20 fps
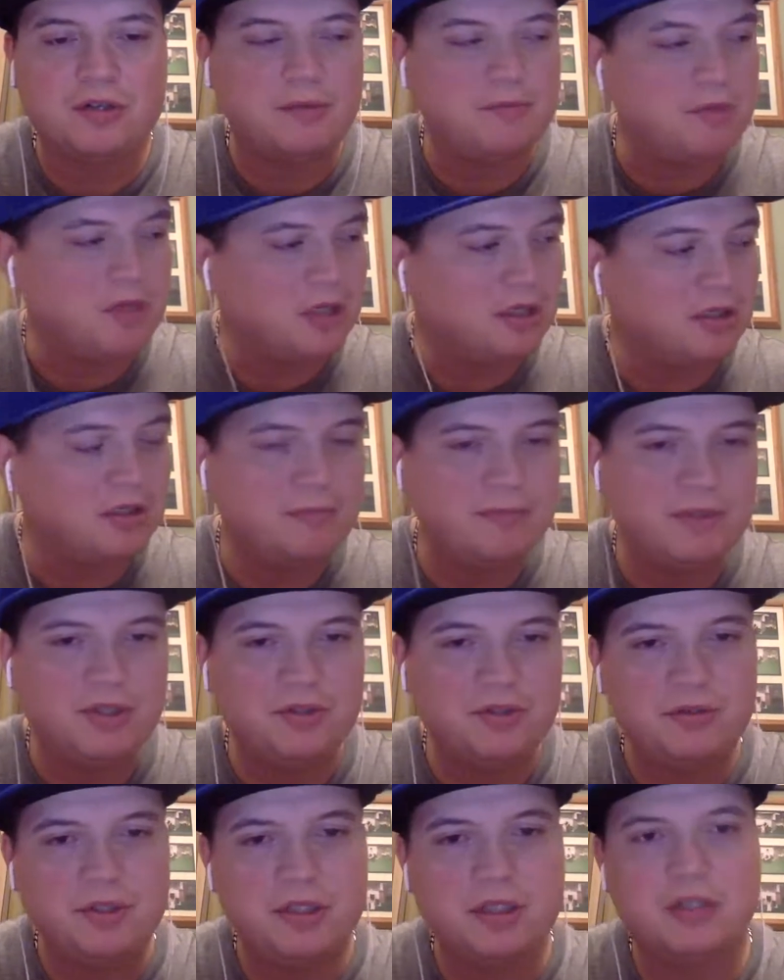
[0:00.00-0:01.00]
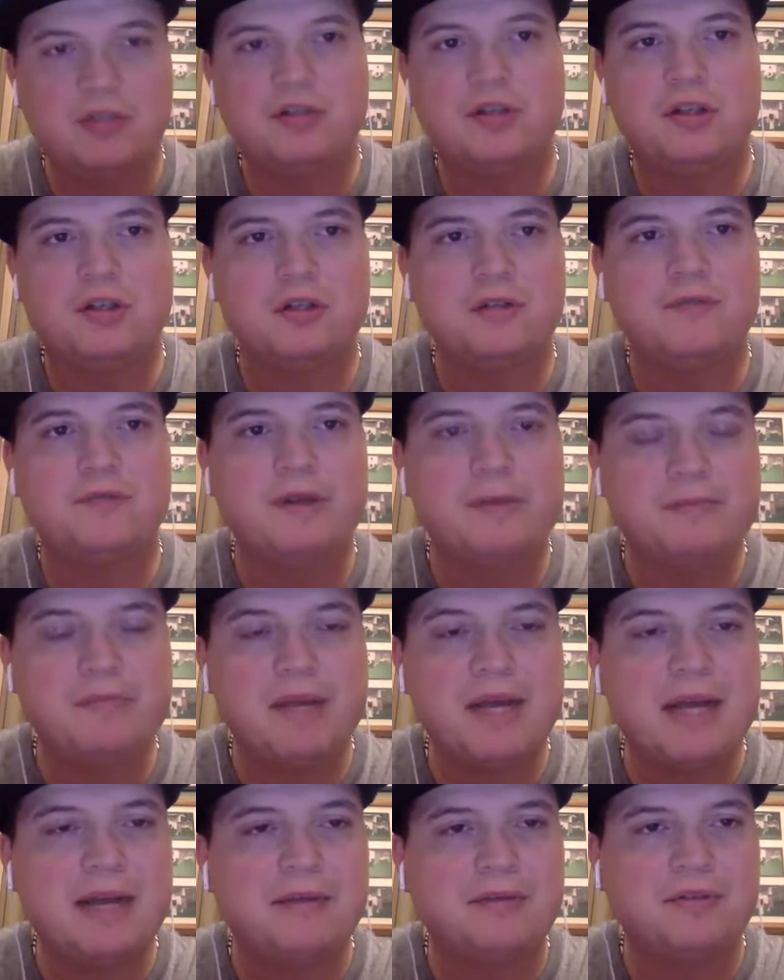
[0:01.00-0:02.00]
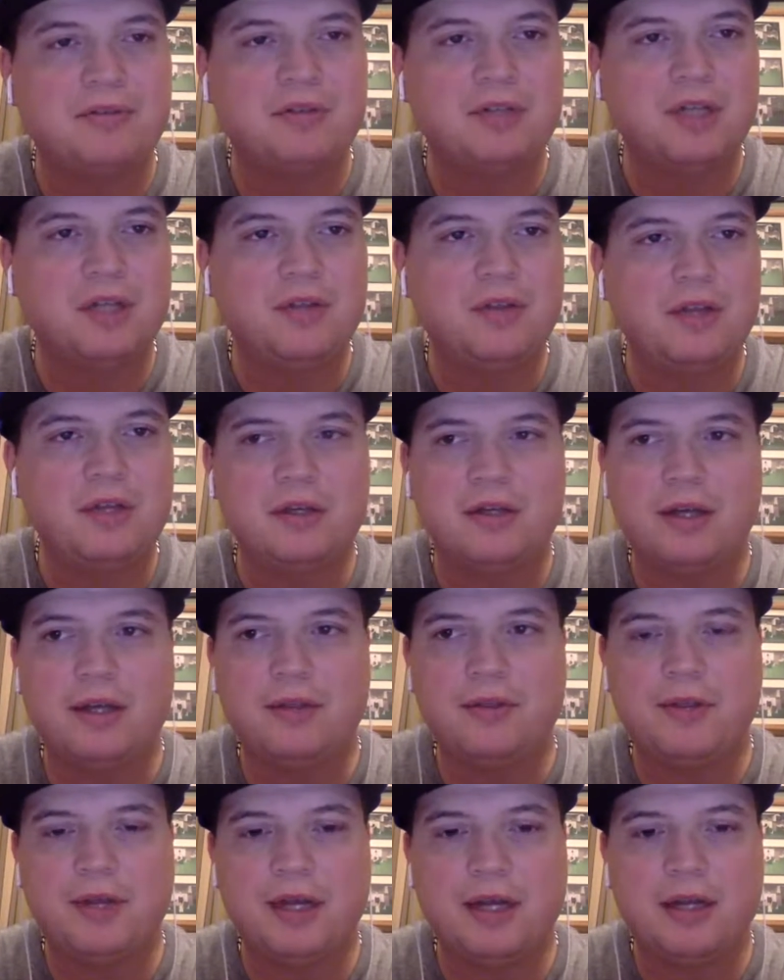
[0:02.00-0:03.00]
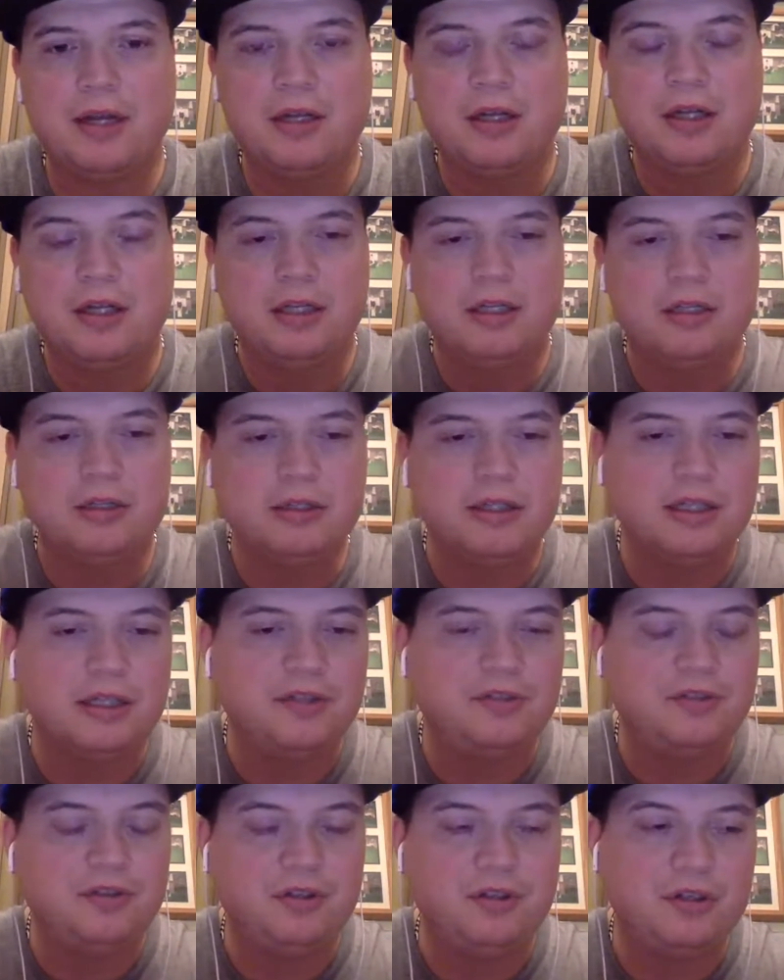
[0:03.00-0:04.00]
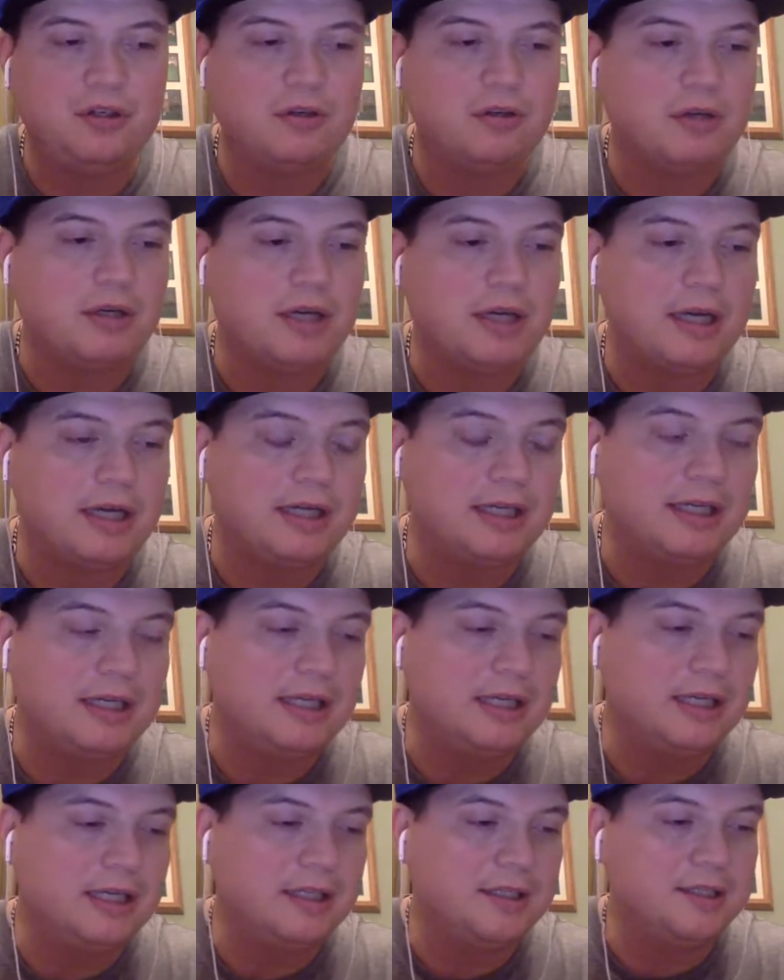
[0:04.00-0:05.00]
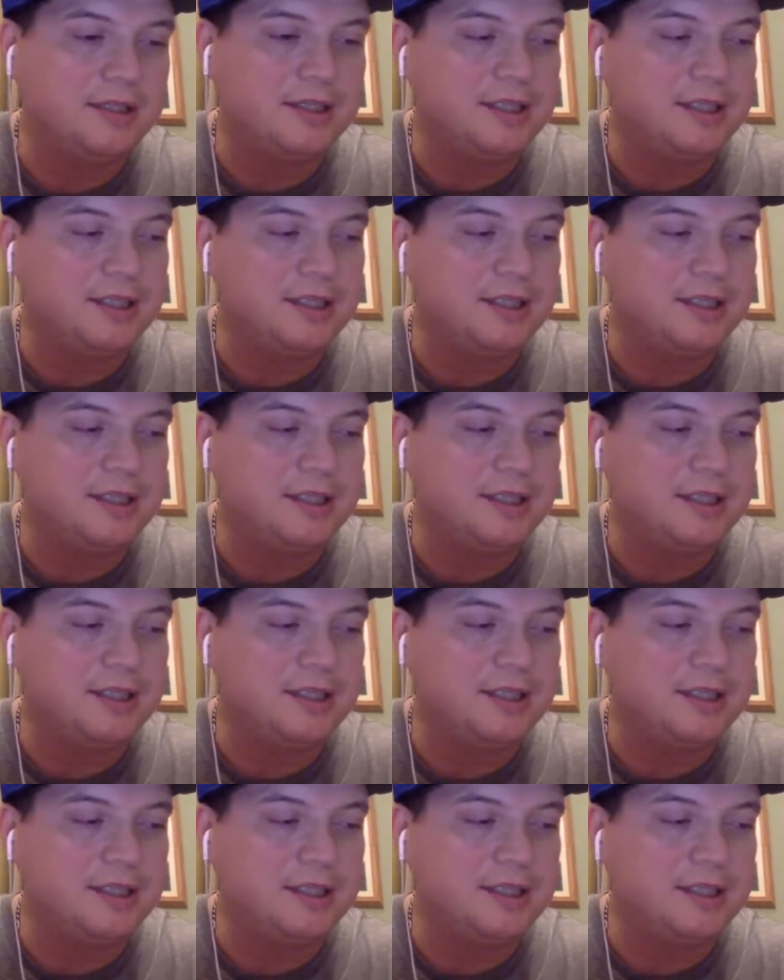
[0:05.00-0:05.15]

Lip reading: I'm not going to be doing a ton of rip packs or anything like that unless, I get